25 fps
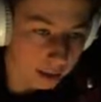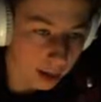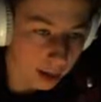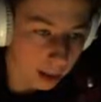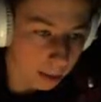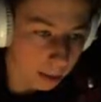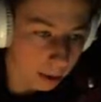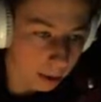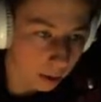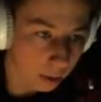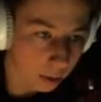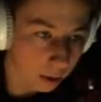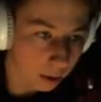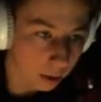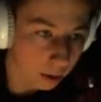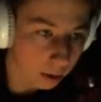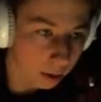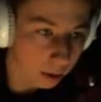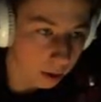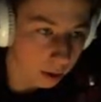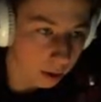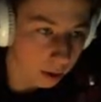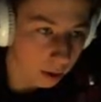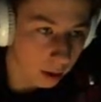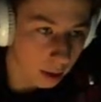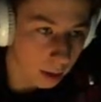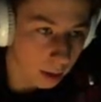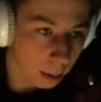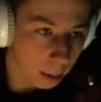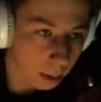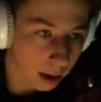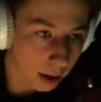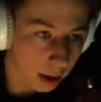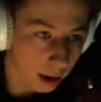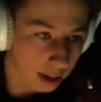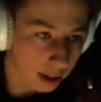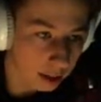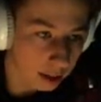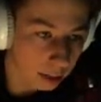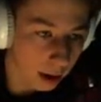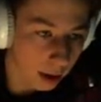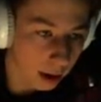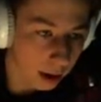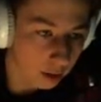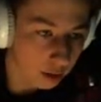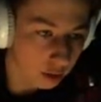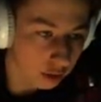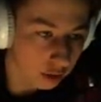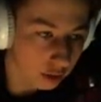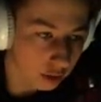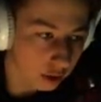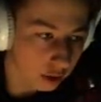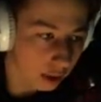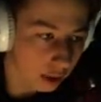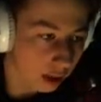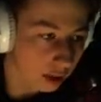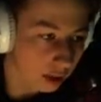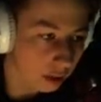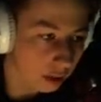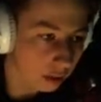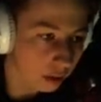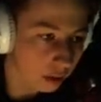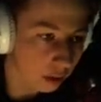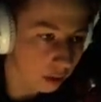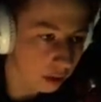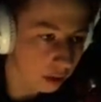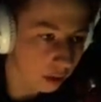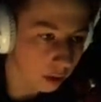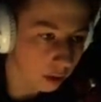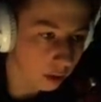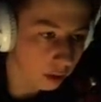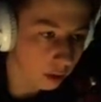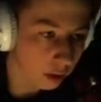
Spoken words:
ammo? Plasma energy, I don't know.